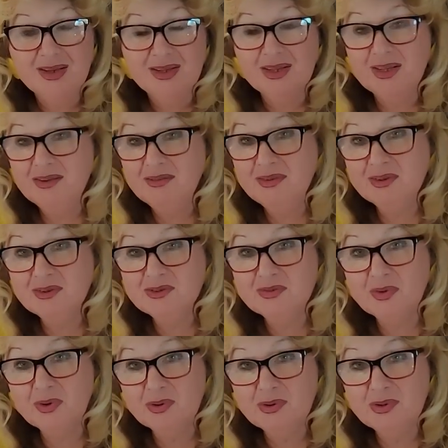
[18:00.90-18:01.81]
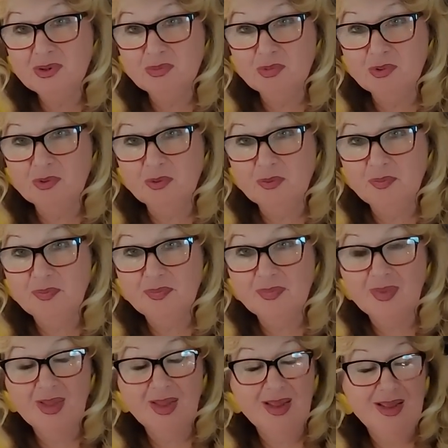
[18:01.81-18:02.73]
He feels vulnerable.
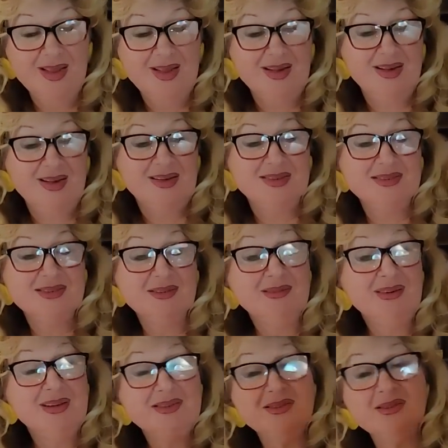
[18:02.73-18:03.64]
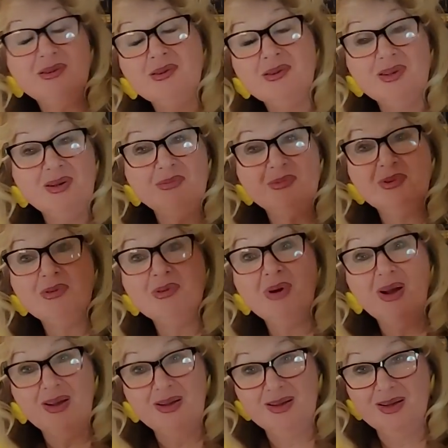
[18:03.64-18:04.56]
So I saw him
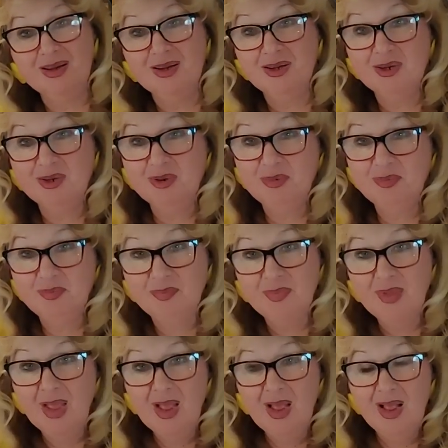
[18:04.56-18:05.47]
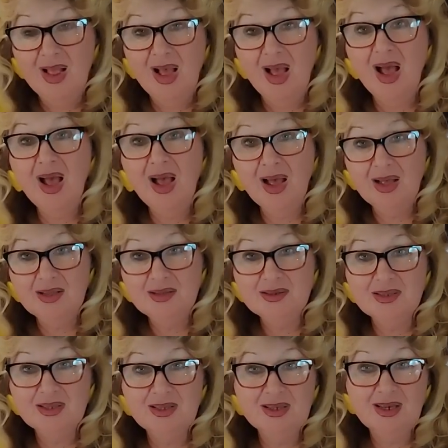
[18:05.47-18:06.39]
crying.
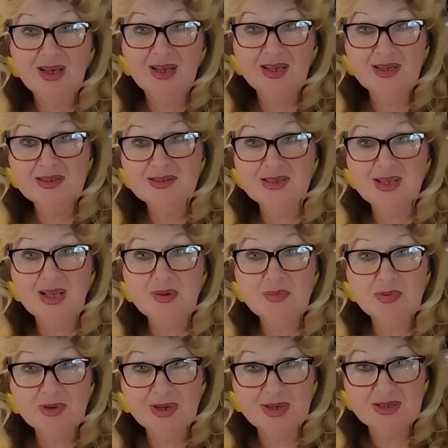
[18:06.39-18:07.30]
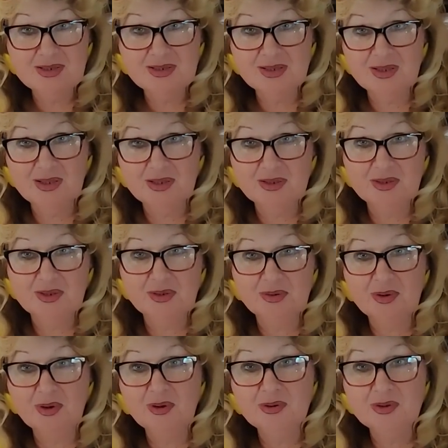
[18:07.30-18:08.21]
And he has a
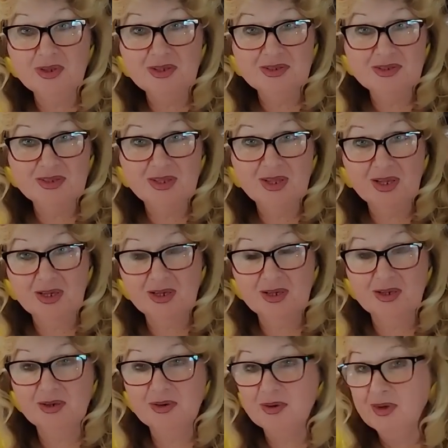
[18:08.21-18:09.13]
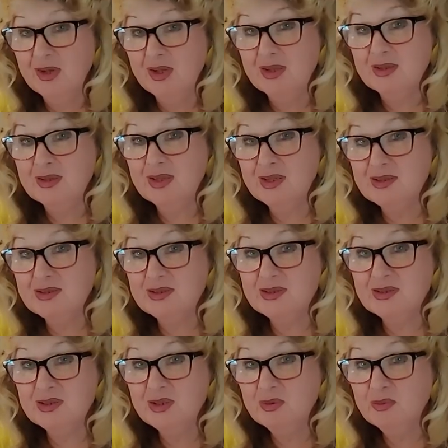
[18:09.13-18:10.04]
bracelet on his leg. That's
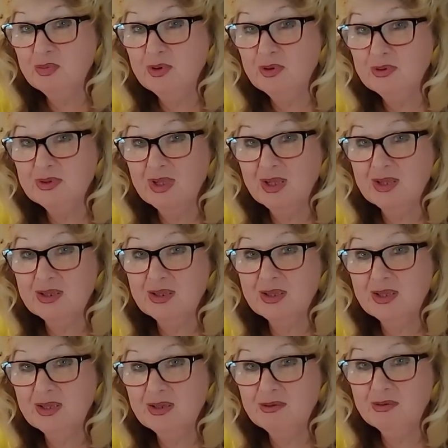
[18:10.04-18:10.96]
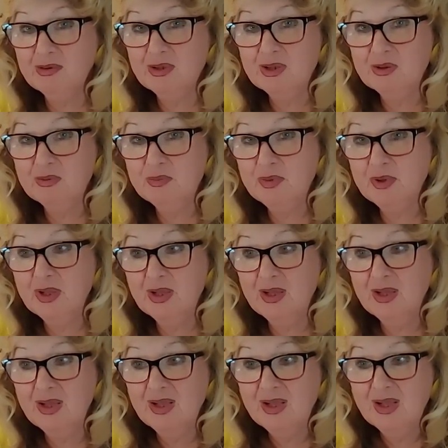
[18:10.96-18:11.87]
symbol that he will
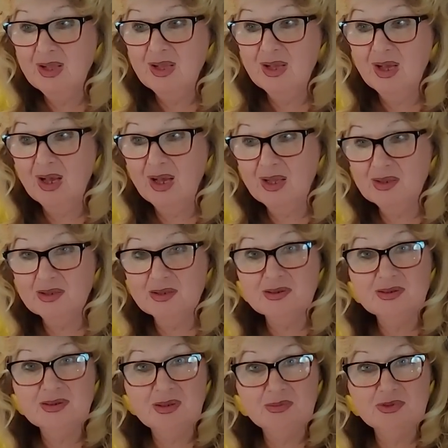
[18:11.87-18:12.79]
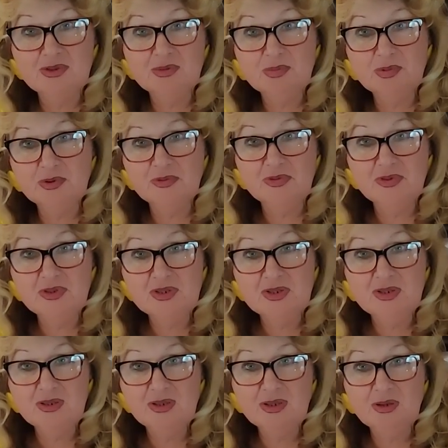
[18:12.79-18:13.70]
be under some supervision.